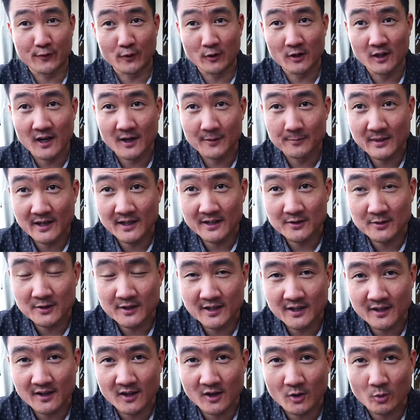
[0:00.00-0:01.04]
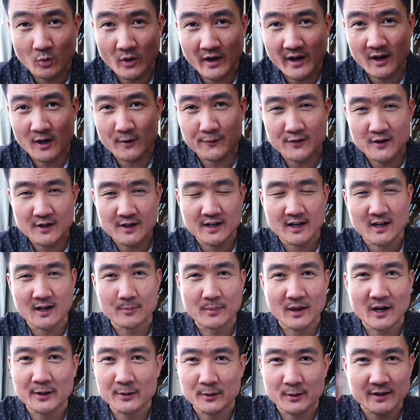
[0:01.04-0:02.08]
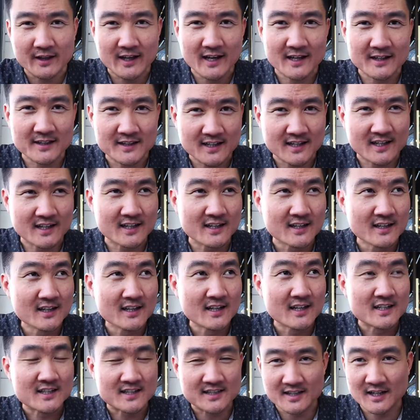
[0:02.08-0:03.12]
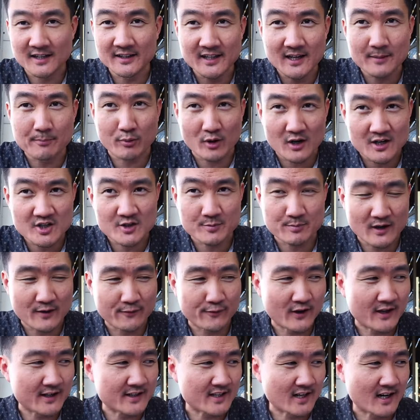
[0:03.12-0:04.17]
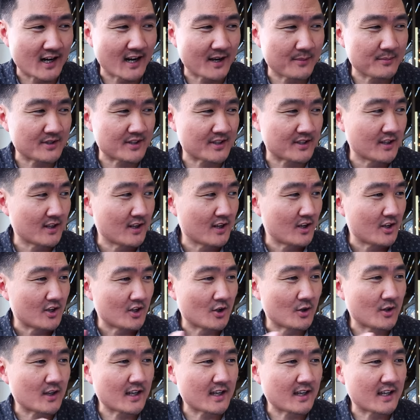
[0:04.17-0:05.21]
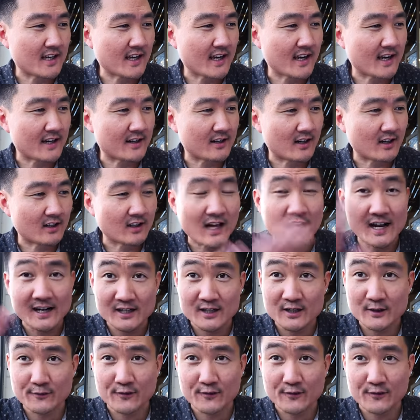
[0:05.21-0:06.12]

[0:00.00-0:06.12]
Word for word: full-on menu here where if you come other than the Sunday brunch buffet times, you can get a lot of